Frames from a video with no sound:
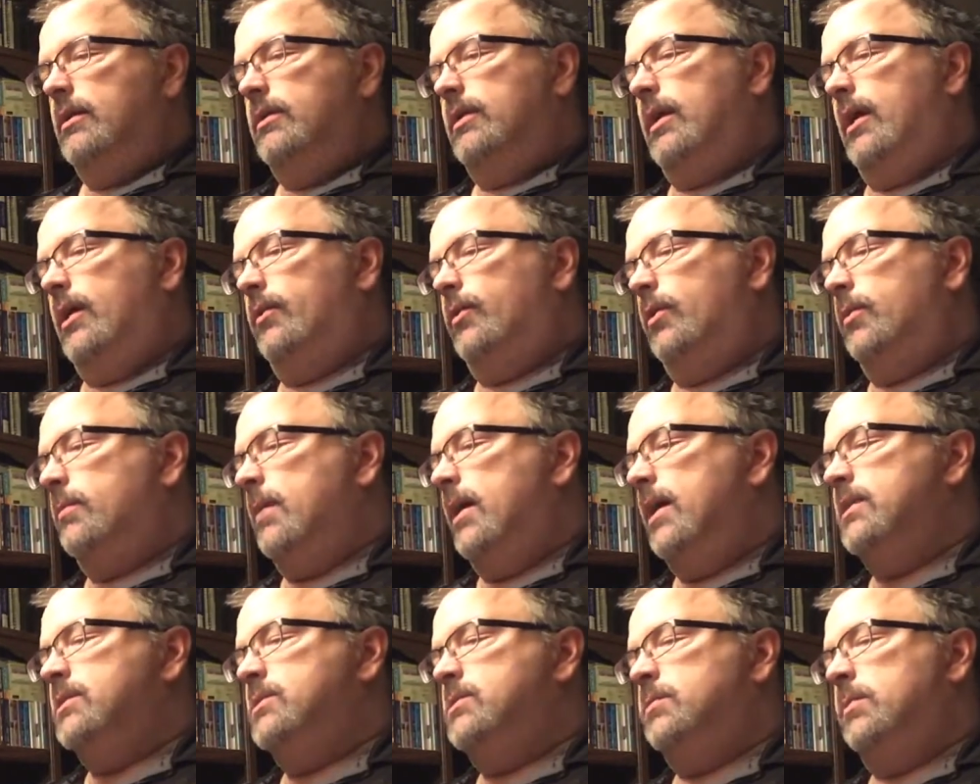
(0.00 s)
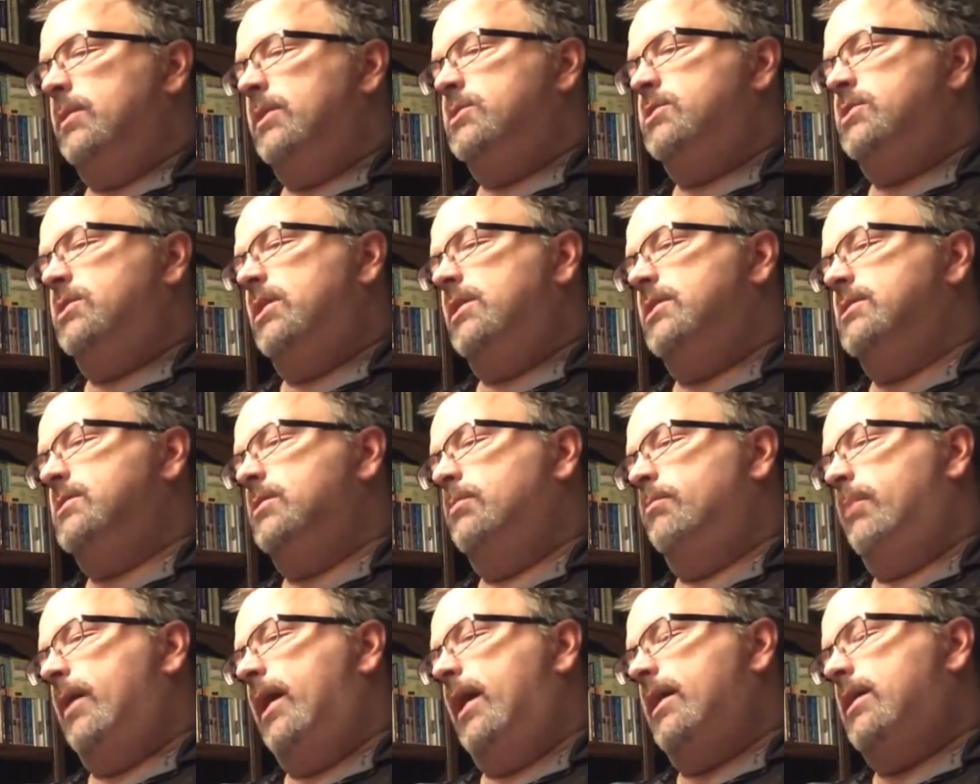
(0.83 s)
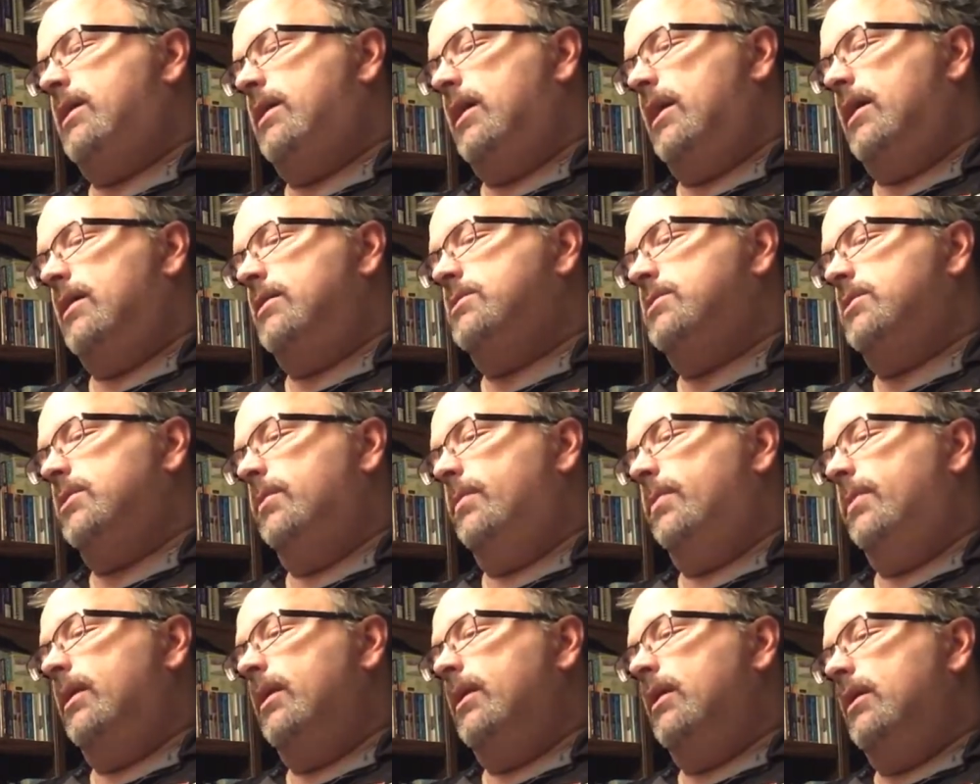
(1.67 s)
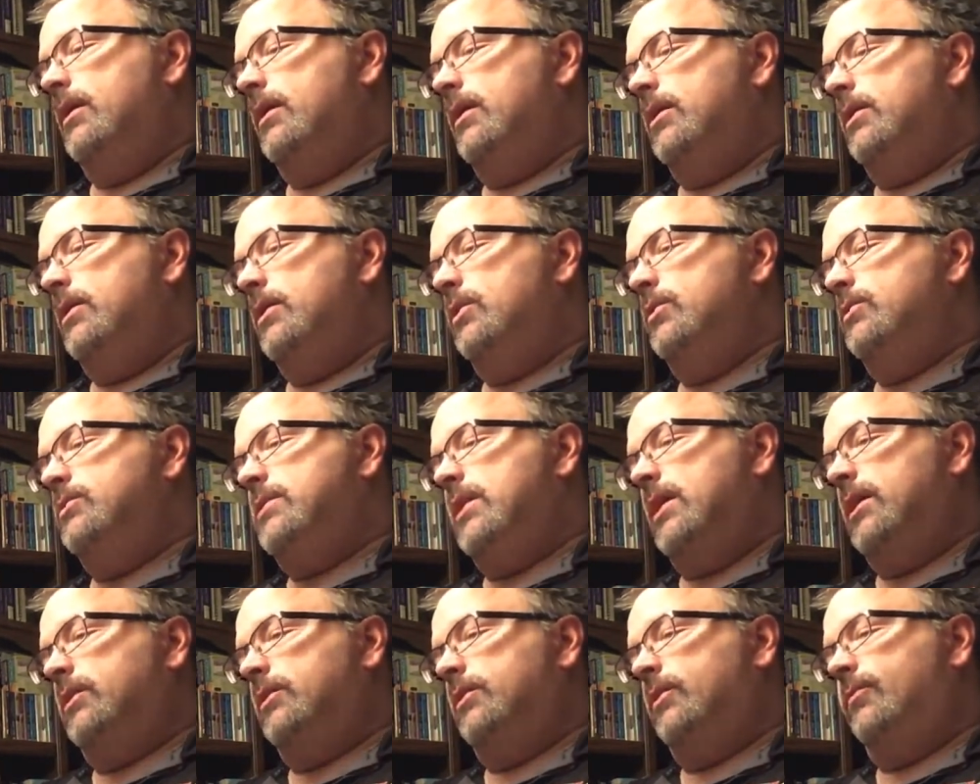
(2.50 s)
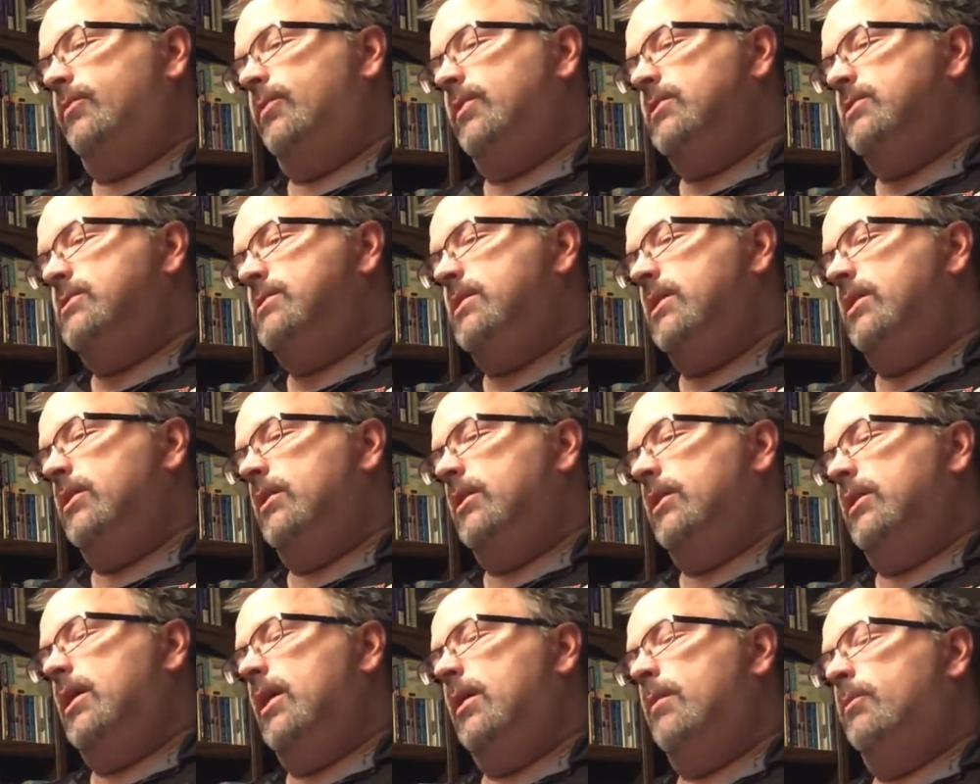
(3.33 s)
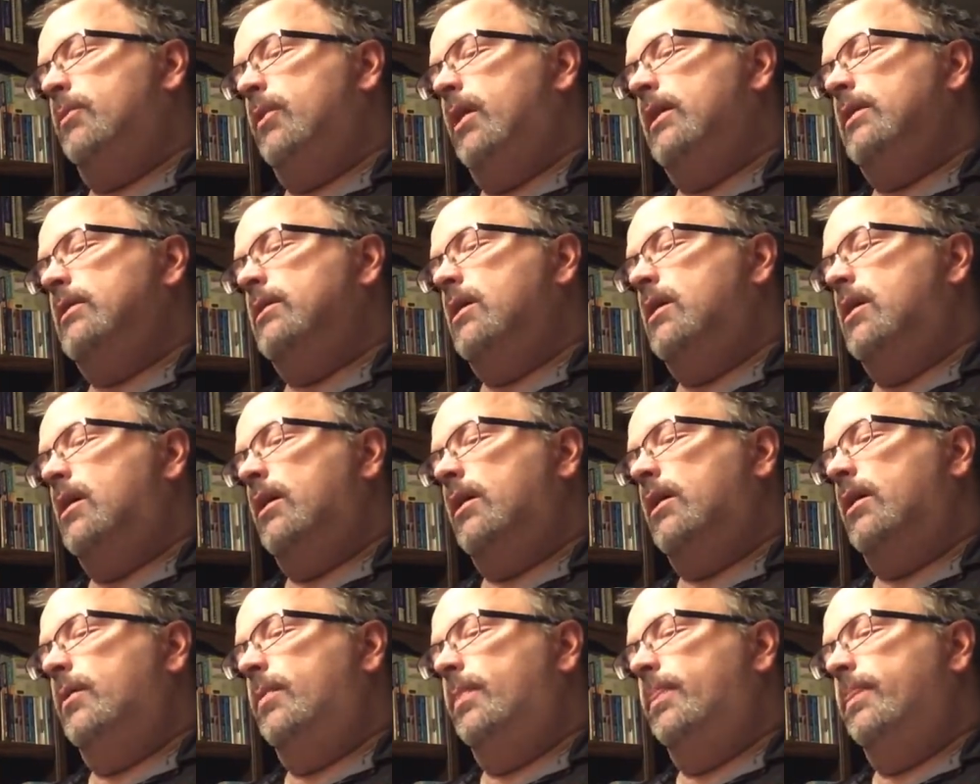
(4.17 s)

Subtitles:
That reminds me, she isn't back yet. You tell her if you see her to come right along.